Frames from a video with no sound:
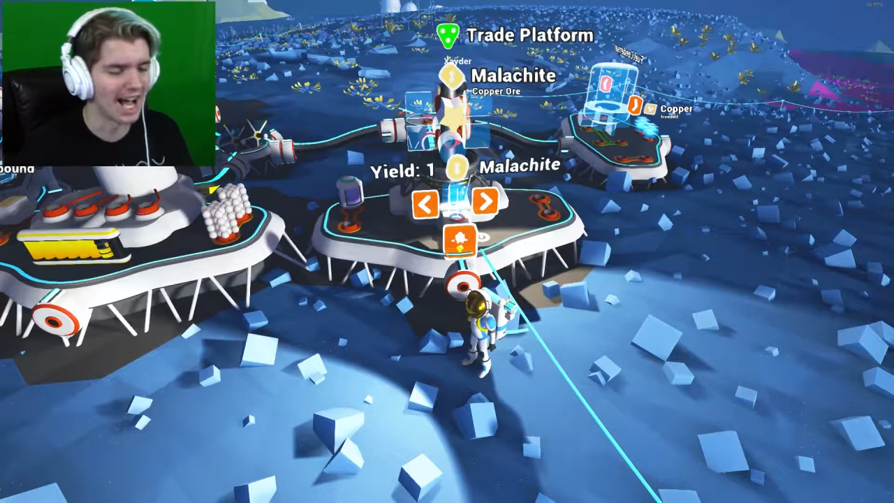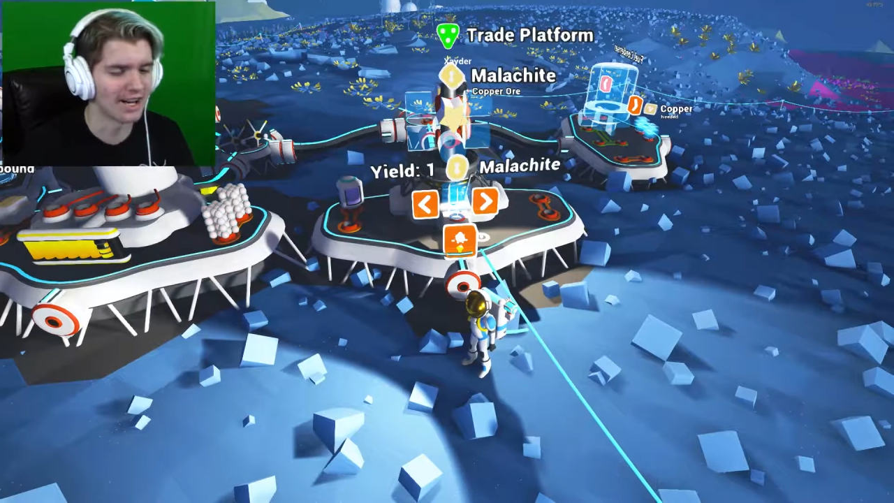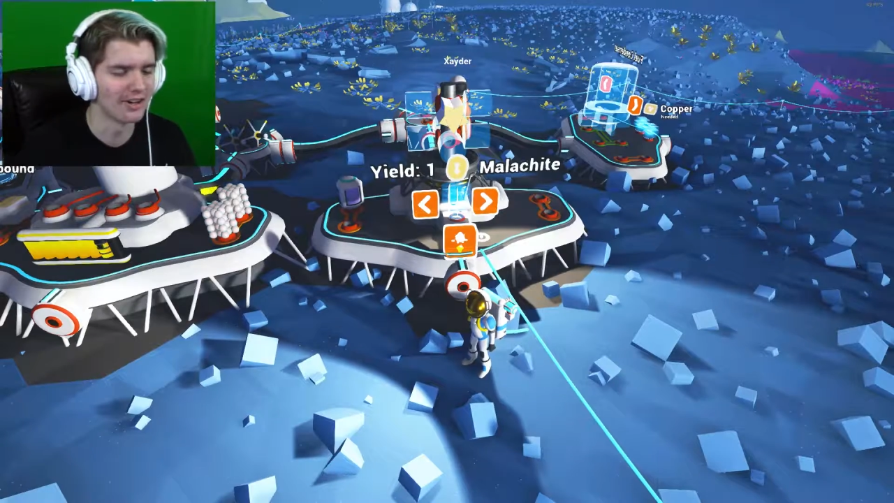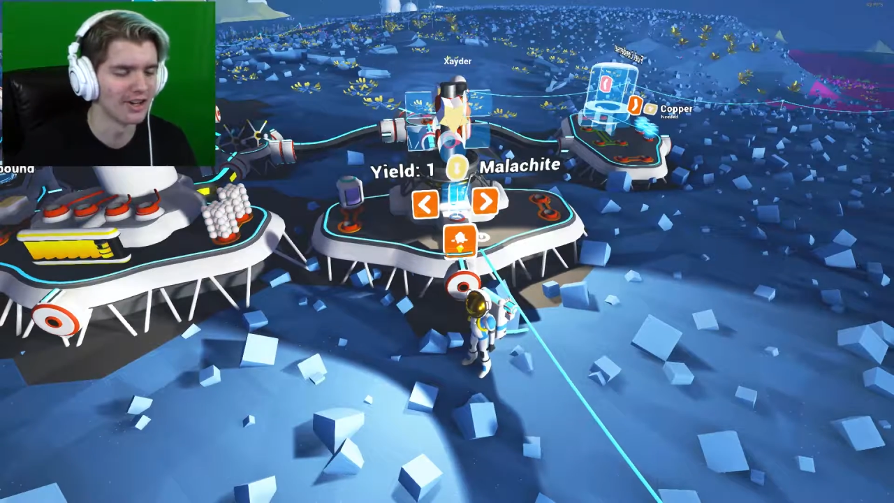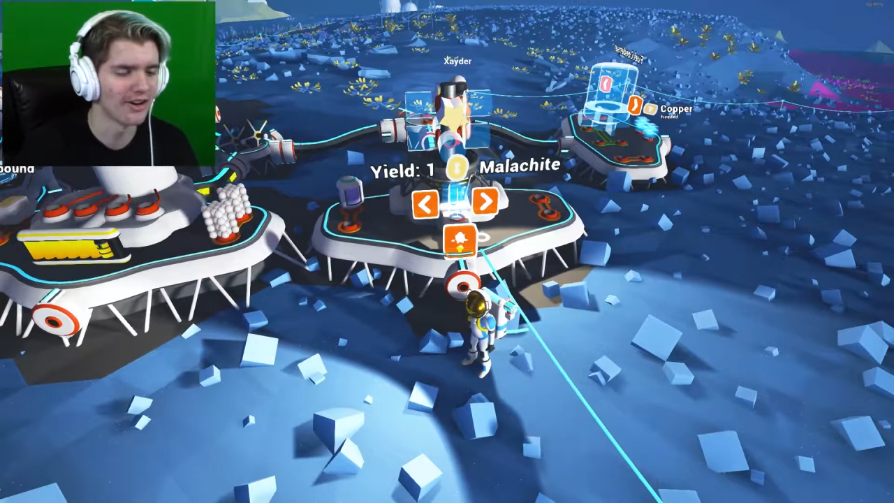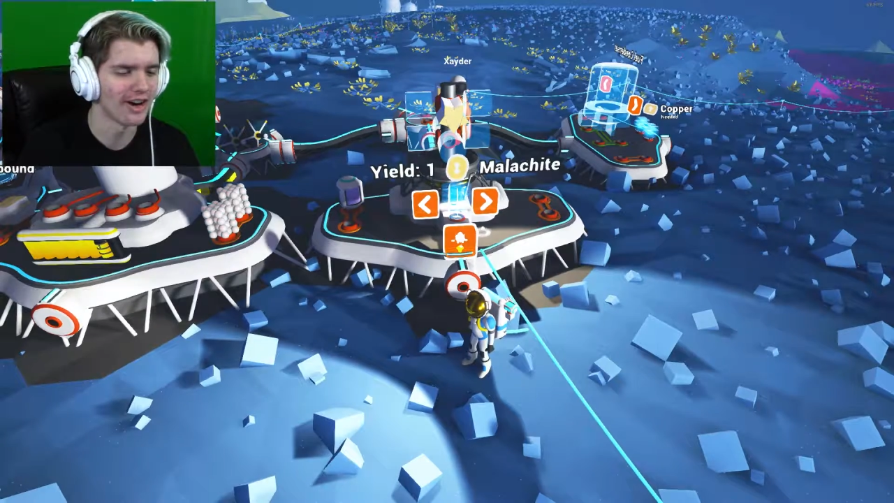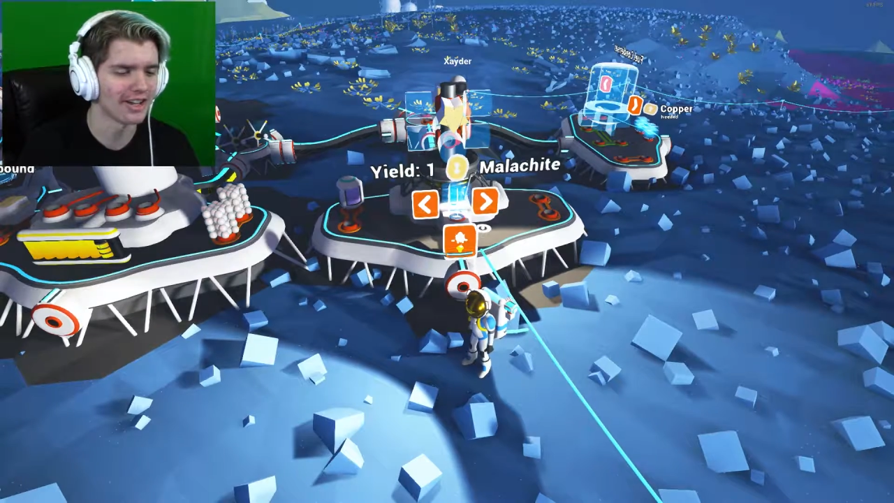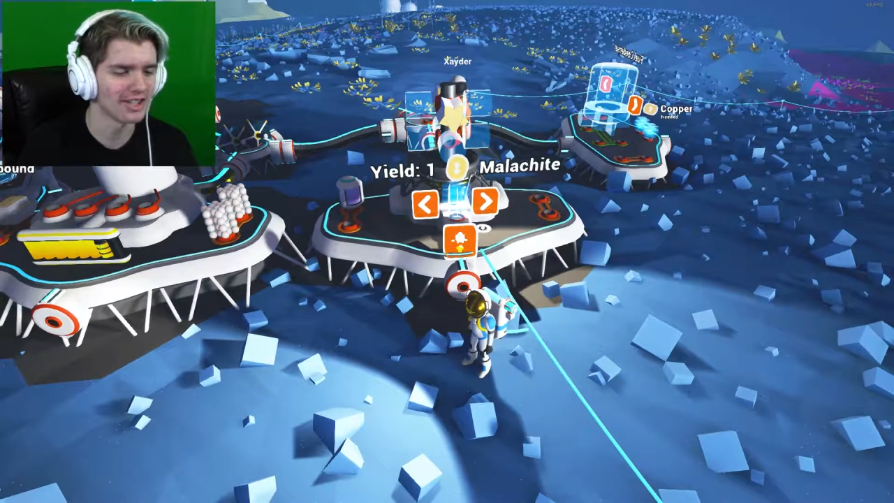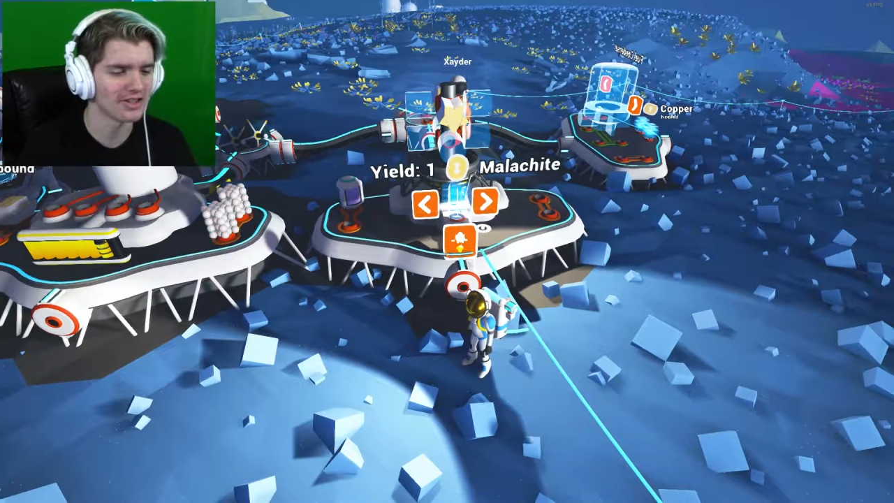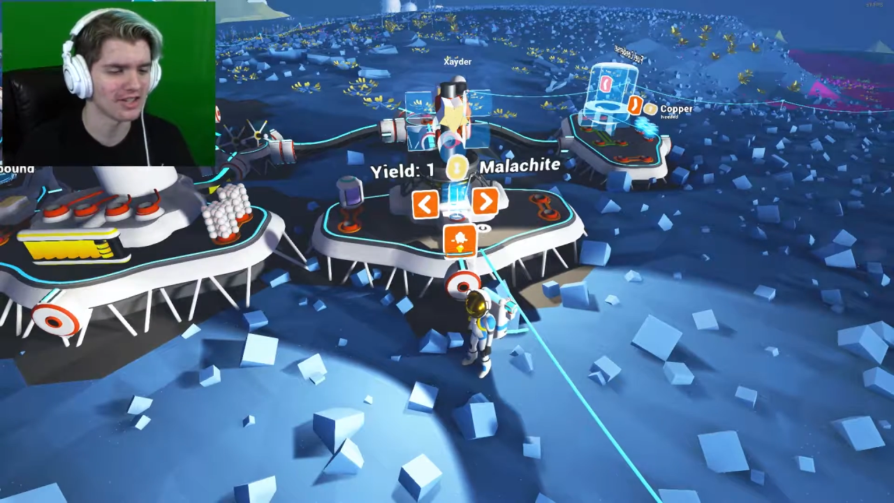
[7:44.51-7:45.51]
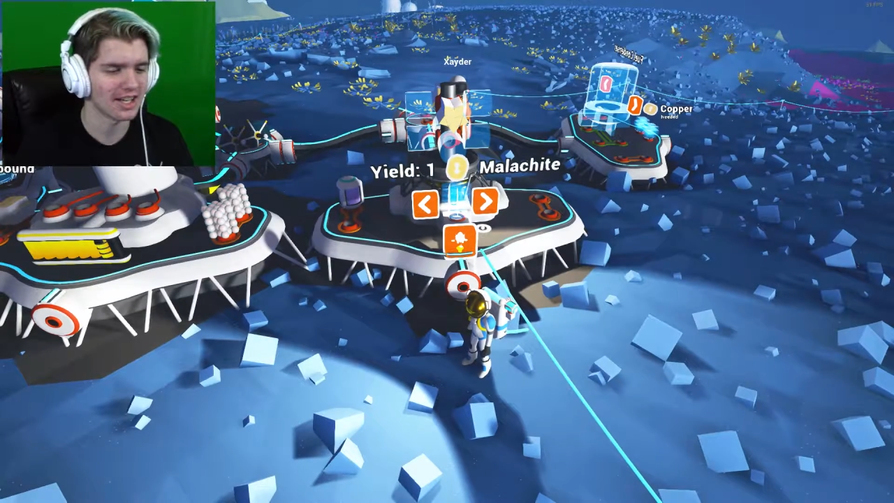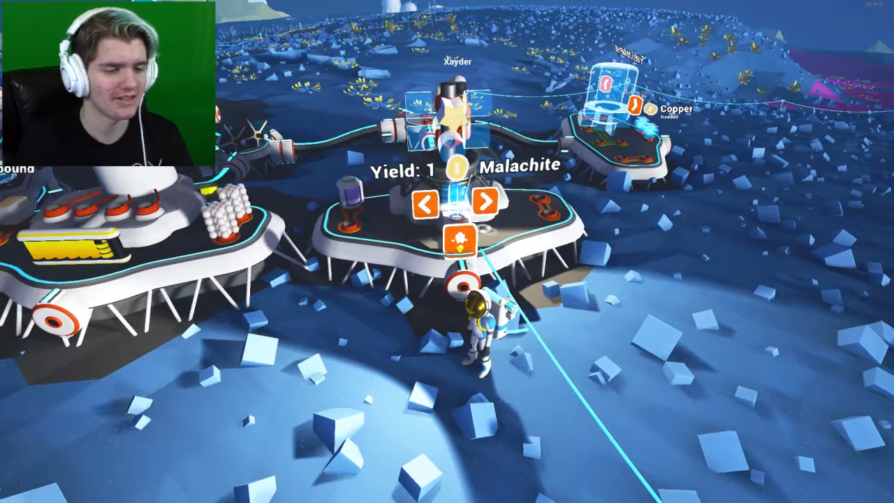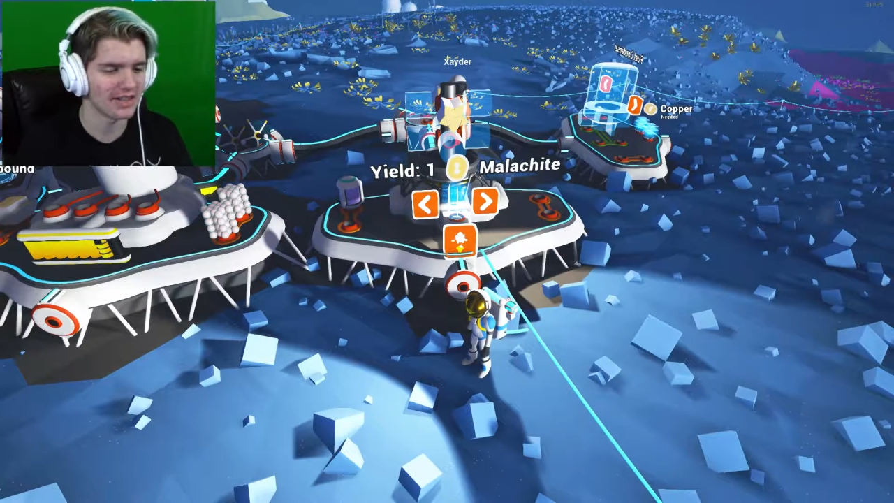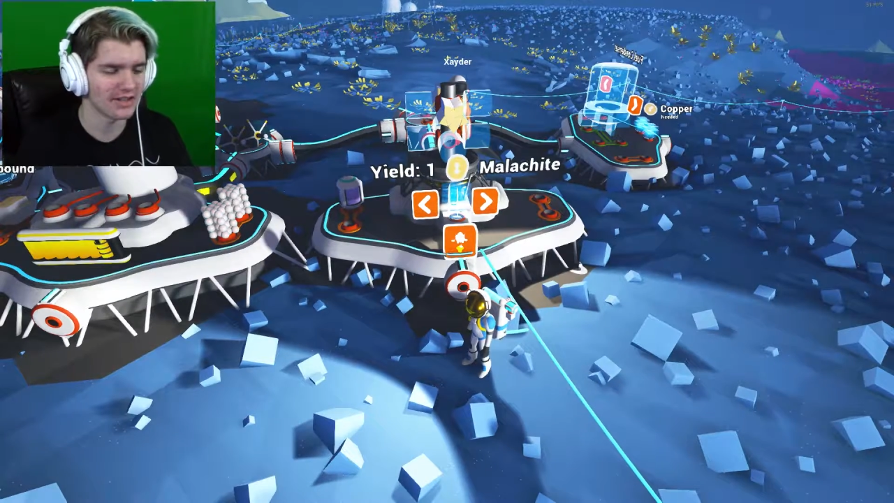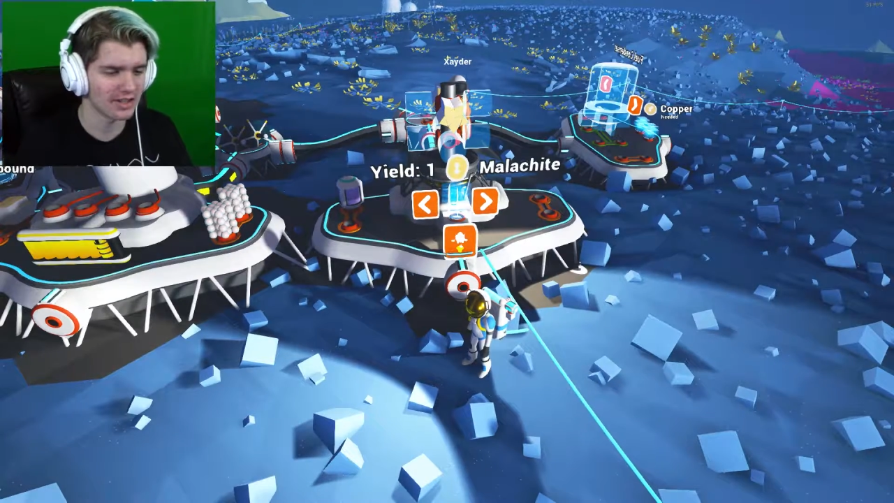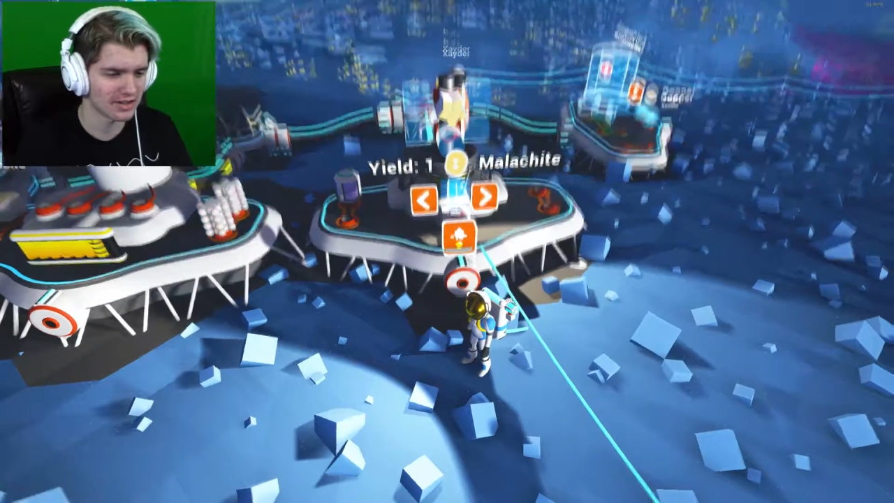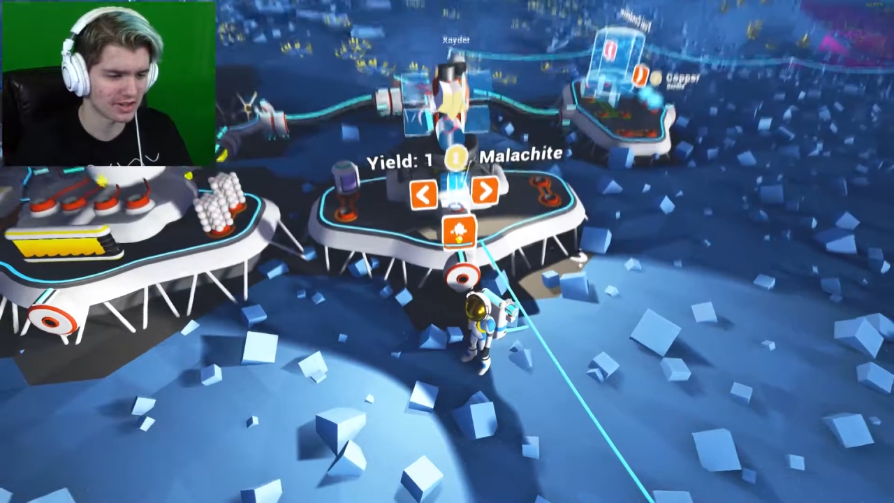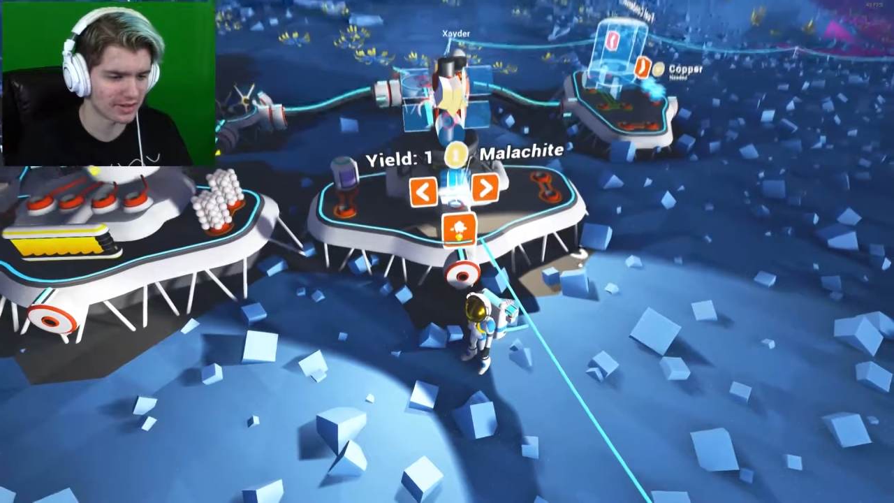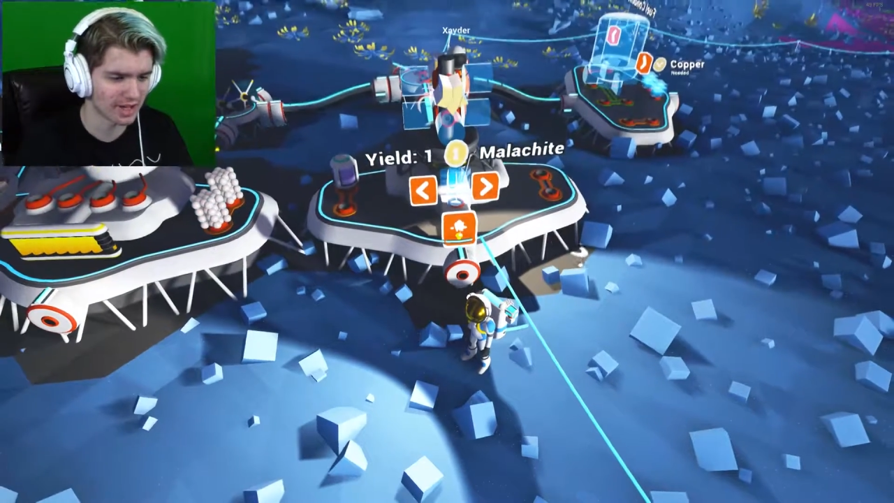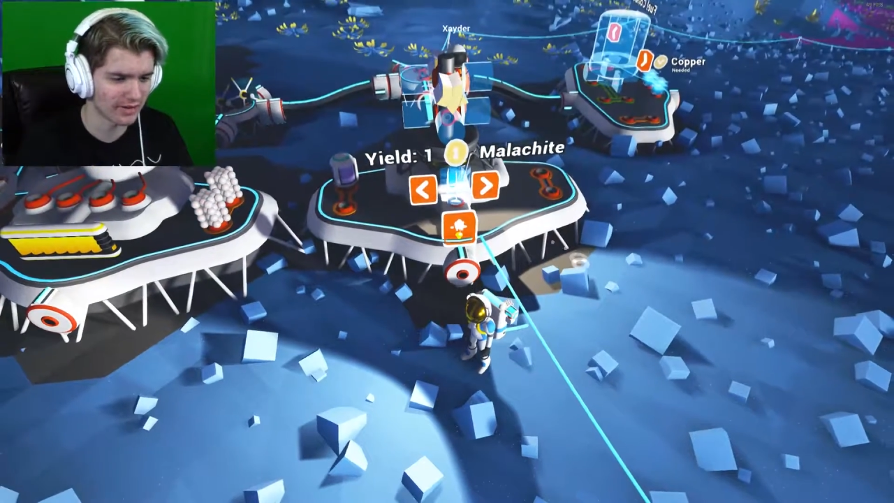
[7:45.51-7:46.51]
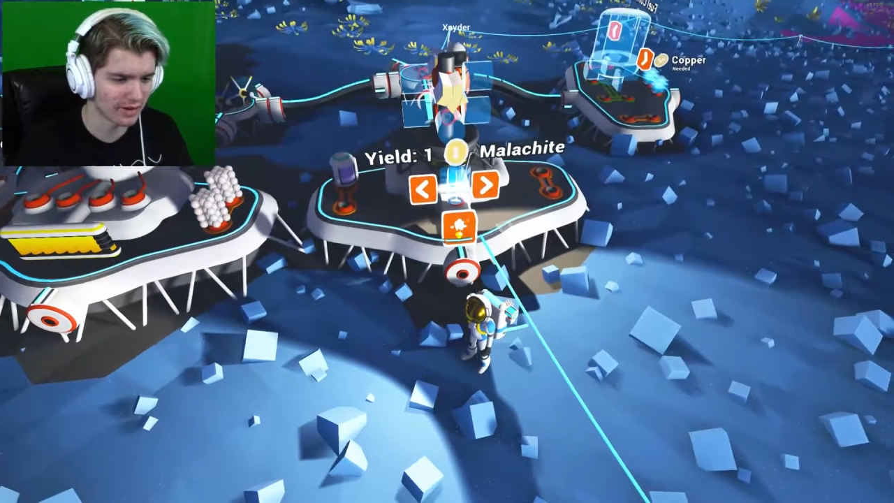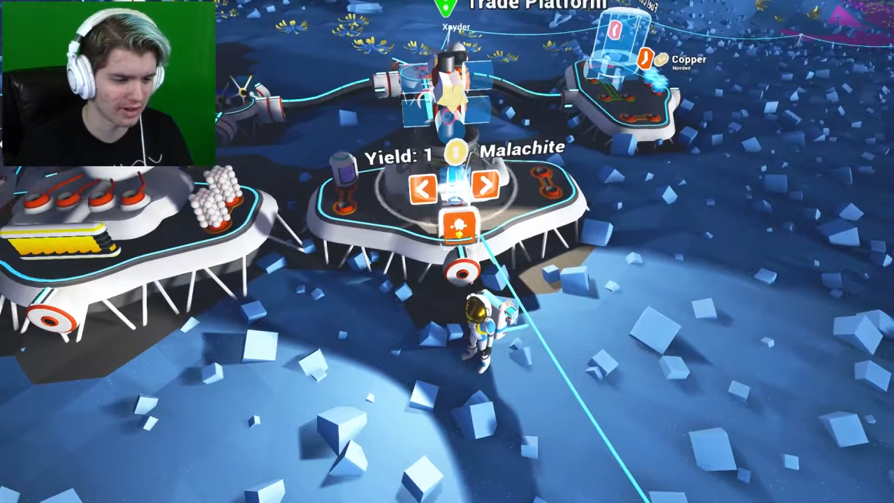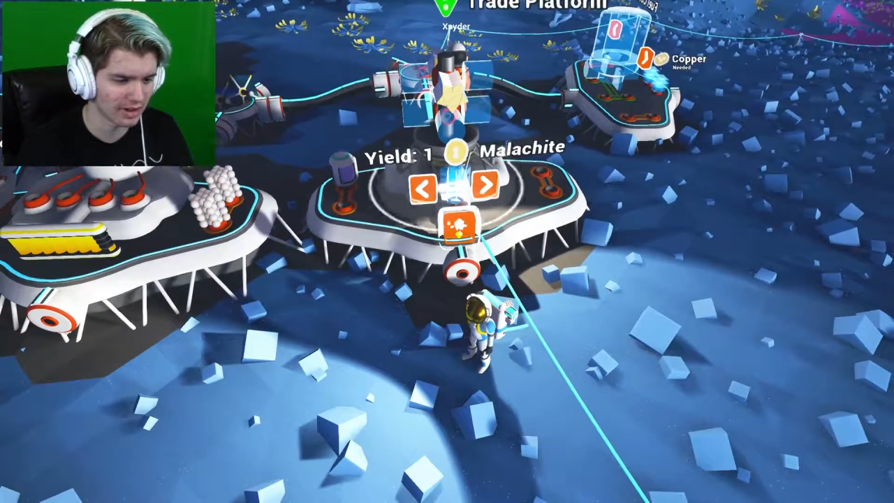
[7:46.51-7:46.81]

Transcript: I don't know how to use it. I've never used it, so I have no idea.